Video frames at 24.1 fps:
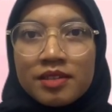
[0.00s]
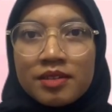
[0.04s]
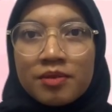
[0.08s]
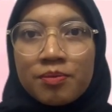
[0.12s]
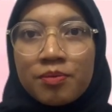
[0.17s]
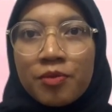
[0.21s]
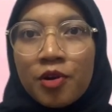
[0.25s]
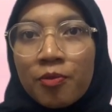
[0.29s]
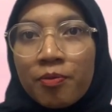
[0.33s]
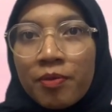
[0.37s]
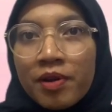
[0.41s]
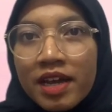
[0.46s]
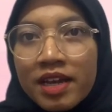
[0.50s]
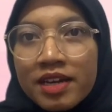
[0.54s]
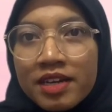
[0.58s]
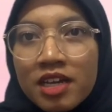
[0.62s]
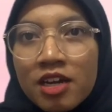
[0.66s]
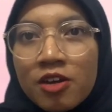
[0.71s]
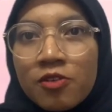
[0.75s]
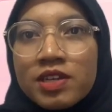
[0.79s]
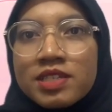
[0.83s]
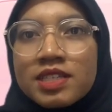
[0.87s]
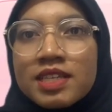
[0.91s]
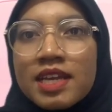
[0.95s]

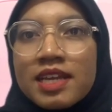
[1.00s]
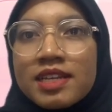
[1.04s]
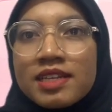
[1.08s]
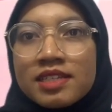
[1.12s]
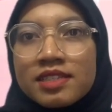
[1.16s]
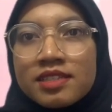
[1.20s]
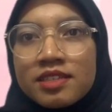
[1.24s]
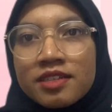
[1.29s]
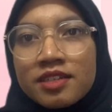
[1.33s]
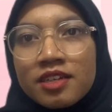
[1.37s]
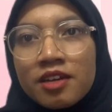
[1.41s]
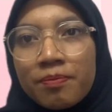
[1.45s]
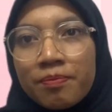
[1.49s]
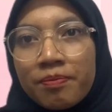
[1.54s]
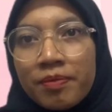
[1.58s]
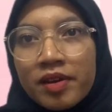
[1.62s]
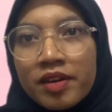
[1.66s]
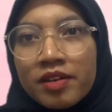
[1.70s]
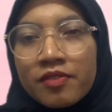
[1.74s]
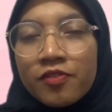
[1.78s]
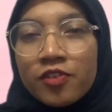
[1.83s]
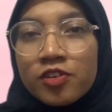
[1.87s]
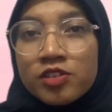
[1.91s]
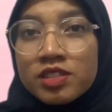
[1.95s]
Propaganda was an integral
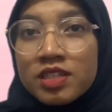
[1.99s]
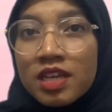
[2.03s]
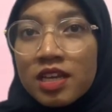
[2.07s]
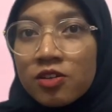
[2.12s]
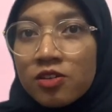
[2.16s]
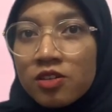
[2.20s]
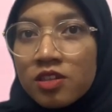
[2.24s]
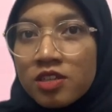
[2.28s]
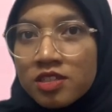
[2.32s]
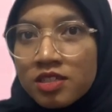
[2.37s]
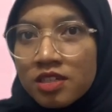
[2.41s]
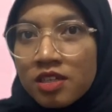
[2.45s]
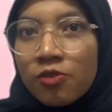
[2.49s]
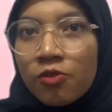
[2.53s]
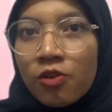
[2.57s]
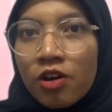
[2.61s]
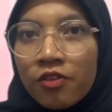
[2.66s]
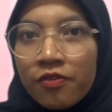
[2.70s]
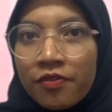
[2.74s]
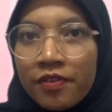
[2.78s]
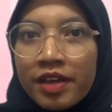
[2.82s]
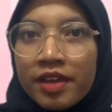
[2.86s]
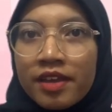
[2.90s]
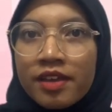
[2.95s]
part for psychological
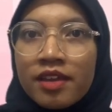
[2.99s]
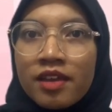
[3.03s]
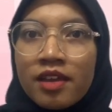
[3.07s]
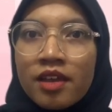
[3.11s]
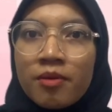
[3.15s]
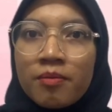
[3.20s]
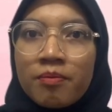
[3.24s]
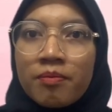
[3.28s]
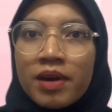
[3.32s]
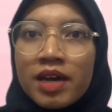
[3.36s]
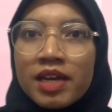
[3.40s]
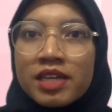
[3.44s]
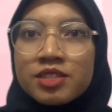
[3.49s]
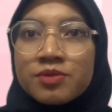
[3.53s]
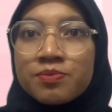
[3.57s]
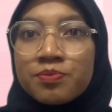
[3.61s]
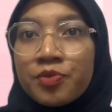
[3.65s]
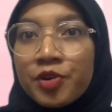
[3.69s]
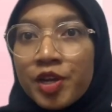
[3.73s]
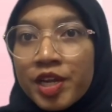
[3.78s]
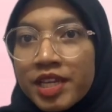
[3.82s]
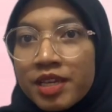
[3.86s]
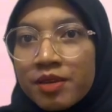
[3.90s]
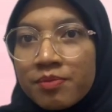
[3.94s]
warfare. By
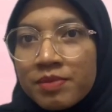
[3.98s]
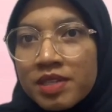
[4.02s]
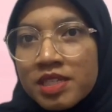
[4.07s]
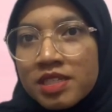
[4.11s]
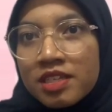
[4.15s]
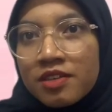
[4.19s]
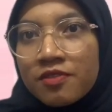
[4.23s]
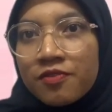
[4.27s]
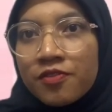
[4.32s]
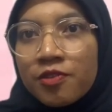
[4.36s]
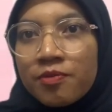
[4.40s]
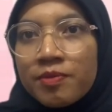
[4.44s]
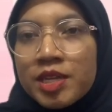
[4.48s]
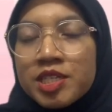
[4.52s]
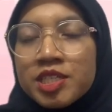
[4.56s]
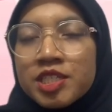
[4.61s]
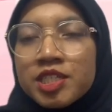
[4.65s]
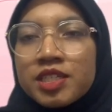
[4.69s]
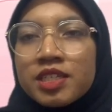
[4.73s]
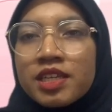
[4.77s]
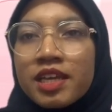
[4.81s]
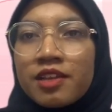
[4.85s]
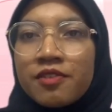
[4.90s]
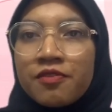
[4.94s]
spreading
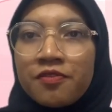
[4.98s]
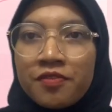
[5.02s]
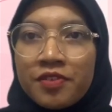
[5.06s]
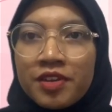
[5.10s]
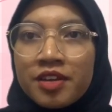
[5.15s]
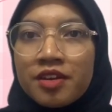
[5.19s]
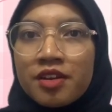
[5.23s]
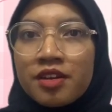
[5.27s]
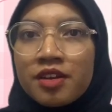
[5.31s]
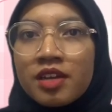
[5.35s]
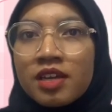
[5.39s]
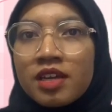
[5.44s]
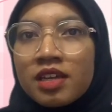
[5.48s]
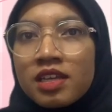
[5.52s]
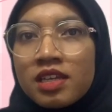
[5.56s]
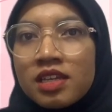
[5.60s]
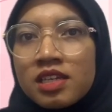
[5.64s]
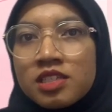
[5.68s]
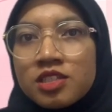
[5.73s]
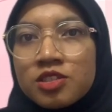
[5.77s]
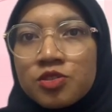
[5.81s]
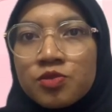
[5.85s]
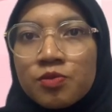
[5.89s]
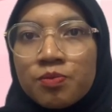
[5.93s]
misinformation and fear,
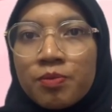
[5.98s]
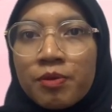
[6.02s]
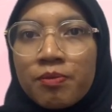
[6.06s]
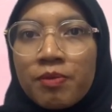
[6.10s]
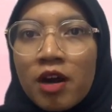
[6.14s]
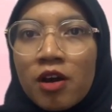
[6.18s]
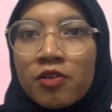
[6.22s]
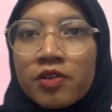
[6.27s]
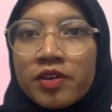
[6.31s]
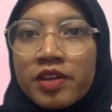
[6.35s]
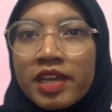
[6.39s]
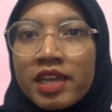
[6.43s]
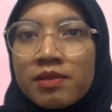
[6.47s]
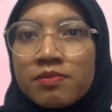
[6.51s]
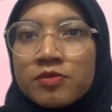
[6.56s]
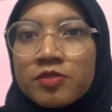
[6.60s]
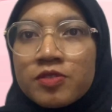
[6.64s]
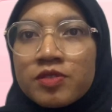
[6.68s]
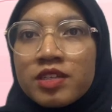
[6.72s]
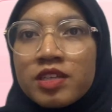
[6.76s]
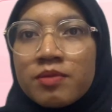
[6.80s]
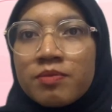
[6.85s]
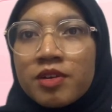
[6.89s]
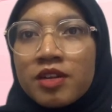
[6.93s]
each superpower aimed
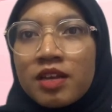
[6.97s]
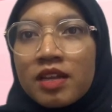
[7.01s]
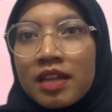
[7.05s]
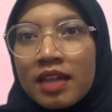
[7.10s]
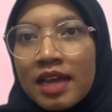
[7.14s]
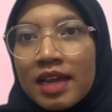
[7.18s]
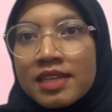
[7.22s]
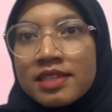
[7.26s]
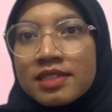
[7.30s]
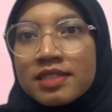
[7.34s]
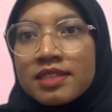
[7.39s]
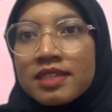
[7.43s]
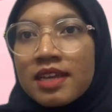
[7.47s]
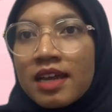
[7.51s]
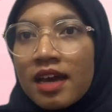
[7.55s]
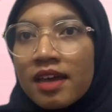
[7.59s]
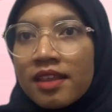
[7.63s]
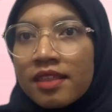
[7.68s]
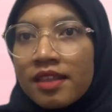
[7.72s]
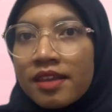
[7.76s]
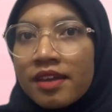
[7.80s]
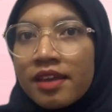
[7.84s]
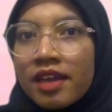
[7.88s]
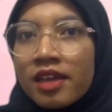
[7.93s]
to demoralize the
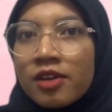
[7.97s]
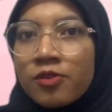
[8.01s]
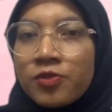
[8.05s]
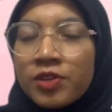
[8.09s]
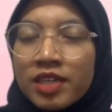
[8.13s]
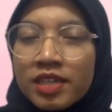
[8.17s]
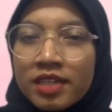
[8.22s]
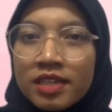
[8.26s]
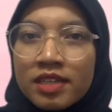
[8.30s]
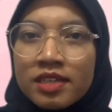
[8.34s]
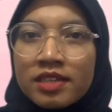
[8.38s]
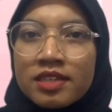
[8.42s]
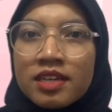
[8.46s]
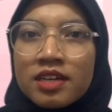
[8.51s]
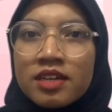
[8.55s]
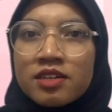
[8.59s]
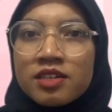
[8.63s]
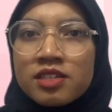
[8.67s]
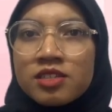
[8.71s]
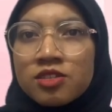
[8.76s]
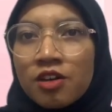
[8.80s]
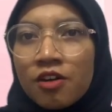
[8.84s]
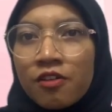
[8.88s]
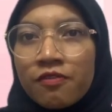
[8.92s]
other and weaken their
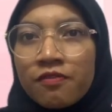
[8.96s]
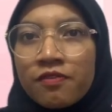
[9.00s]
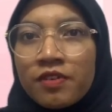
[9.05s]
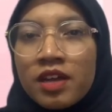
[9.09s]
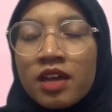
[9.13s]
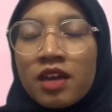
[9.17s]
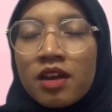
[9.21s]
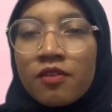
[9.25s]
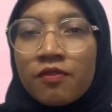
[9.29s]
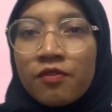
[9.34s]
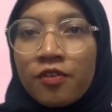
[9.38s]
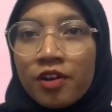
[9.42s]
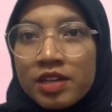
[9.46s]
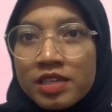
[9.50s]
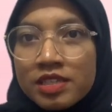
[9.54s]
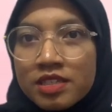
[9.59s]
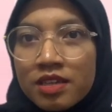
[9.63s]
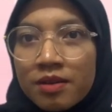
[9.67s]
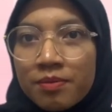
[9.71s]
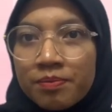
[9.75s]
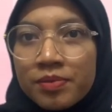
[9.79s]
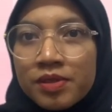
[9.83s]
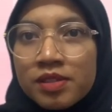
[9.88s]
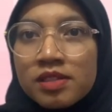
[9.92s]
resolve. For
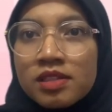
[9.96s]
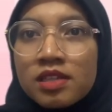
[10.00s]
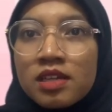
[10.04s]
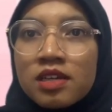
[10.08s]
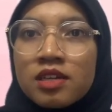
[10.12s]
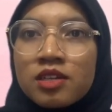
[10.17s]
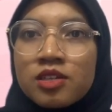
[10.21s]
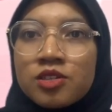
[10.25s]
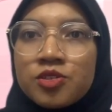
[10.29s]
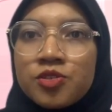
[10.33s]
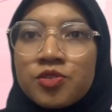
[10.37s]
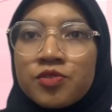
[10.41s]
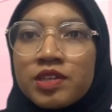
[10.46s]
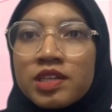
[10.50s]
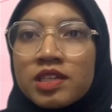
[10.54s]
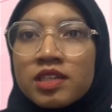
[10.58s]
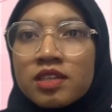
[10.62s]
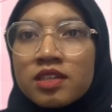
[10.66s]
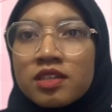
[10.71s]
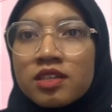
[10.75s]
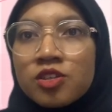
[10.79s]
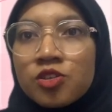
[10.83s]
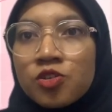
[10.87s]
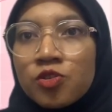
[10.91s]
example,
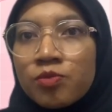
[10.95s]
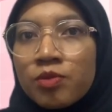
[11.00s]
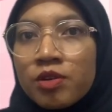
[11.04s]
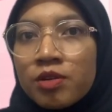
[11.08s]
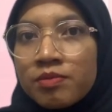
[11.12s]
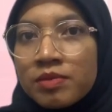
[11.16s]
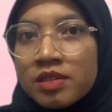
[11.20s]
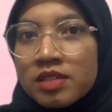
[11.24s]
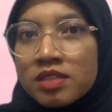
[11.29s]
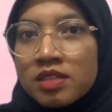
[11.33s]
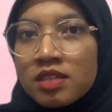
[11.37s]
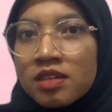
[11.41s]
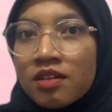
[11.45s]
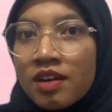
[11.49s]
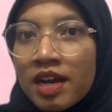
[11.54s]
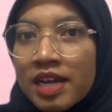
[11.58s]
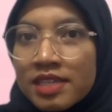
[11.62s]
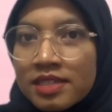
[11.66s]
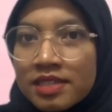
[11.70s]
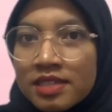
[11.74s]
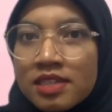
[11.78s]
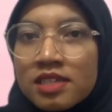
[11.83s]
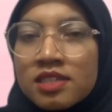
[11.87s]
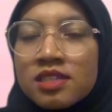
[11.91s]
during the Cuban Missile
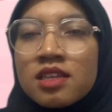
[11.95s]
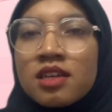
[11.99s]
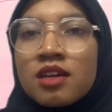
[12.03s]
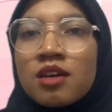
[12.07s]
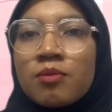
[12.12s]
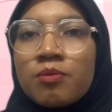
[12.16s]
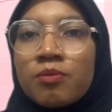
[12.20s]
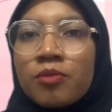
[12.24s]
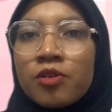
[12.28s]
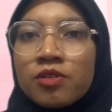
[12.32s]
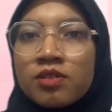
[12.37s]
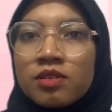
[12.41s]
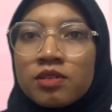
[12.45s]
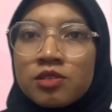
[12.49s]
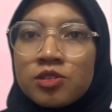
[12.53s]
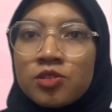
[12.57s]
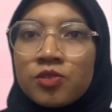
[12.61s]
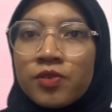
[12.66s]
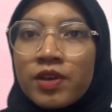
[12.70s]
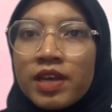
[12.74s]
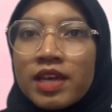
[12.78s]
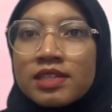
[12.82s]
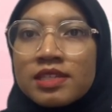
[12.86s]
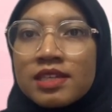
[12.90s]
Crisis, both
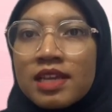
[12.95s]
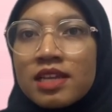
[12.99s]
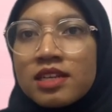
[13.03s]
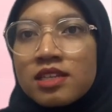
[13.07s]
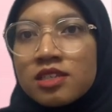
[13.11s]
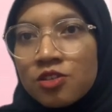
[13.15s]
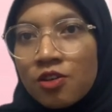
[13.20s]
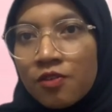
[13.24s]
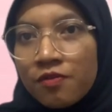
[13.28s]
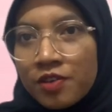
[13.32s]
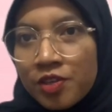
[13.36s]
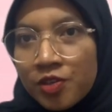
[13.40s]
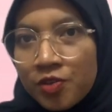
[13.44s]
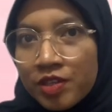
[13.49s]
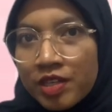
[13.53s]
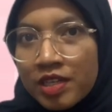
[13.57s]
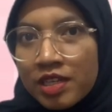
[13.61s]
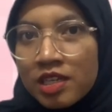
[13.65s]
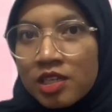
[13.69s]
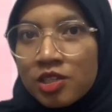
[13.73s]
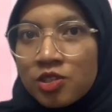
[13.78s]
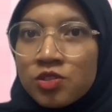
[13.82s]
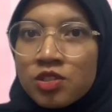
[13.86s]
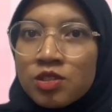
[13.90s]
the US and the Soviet
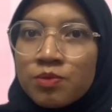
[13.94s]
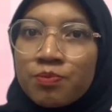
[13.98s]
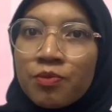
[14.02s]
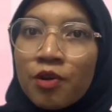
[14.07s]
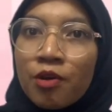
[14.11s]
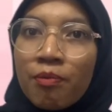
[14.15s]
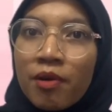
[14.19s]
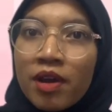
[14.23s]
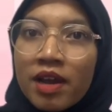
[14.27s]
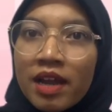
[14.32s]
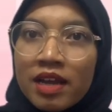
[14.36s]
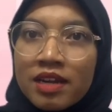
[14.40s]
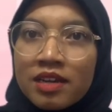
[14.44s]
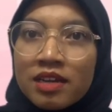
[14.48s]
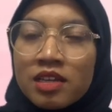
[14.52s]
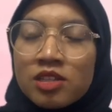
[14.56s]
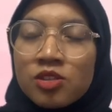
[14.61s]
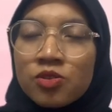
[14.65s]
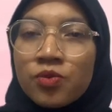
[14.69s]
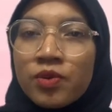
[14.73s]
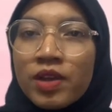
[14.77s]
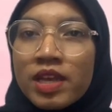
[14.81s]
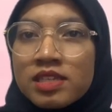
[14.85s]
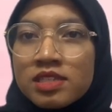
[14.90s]
Union used
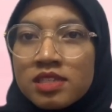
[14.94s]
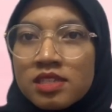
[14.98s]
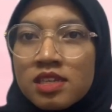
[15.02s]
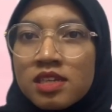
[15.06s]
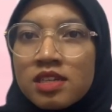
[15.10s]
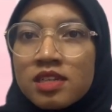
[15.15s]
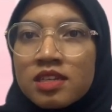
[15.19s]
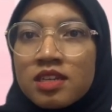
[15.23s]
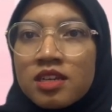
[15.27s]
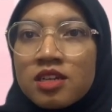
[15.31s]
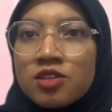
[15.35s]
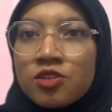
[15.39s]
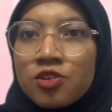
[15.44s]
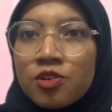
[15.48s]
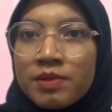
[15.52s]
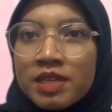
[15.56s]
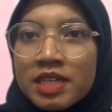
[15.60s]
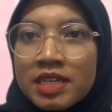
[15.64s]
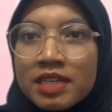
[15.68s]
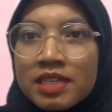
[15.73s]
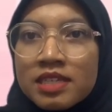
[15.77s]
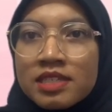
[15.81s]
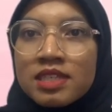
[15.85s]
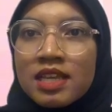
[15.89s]
propaganda to assert their
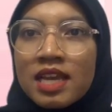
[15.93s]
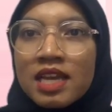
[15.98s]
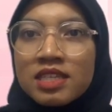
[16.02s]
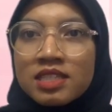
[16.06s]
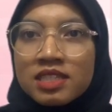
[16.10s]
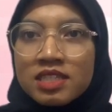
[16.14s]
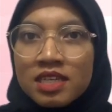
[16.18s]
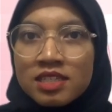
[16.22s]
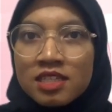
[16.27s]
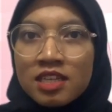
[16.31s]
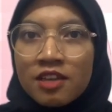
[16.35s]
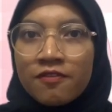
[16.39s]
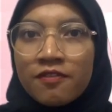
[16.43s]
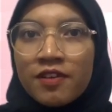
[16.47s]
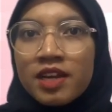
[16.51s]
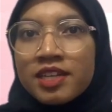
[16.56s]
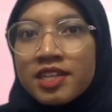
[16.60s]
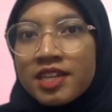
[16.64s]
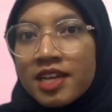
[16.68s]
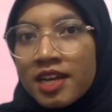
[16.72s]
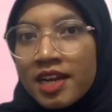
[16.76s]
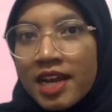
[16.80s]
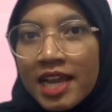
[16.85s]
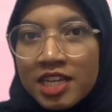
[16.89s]
dominance and justify
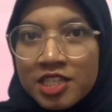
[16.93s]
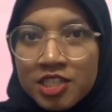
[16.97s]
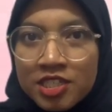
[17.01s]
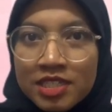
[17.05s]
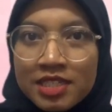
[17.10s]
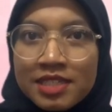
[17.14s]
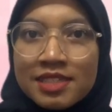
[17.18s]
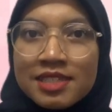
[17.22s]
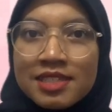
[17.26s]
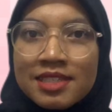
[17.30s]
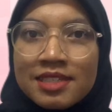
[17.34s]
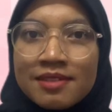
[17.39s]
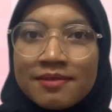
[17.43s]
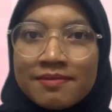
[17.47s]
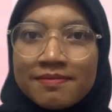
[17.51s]
their actions.